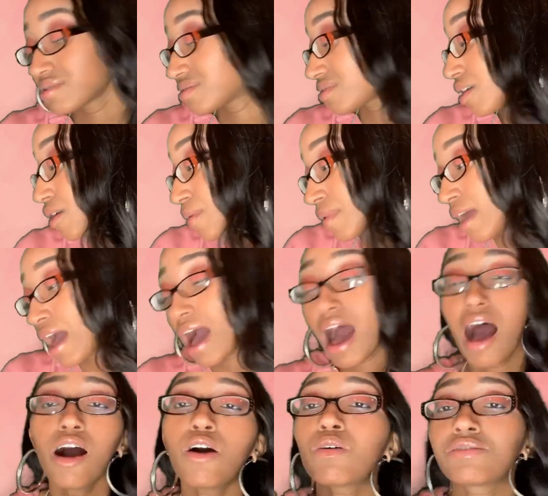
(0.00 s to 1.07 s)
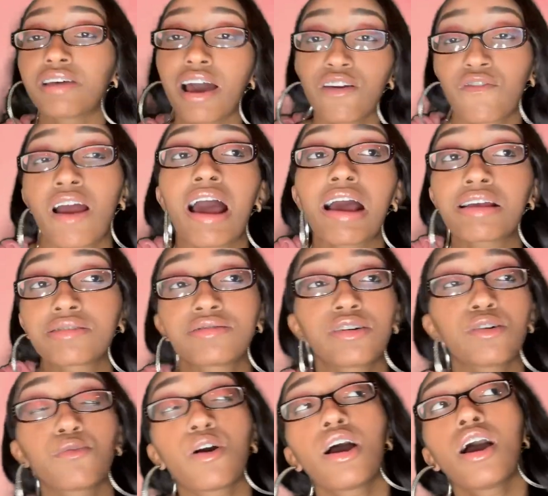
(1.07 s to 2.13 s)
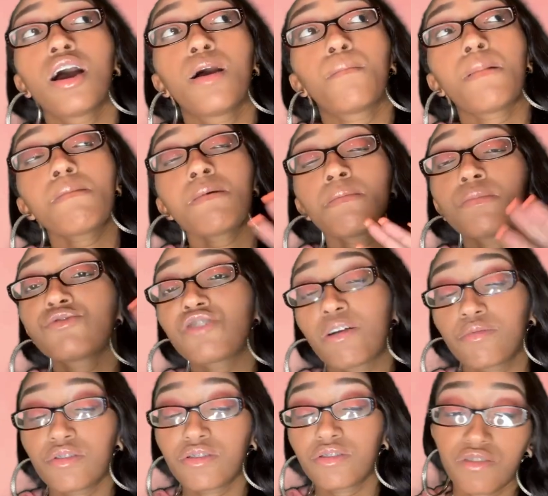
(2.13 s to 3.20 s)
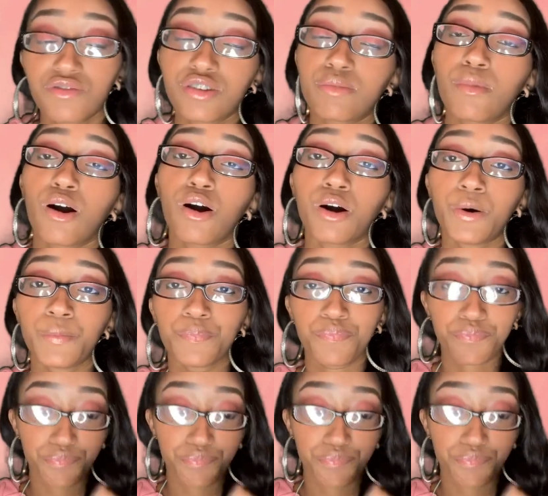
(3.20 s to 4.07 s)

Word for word: So I always had rides. So my mama dropped us off to the mall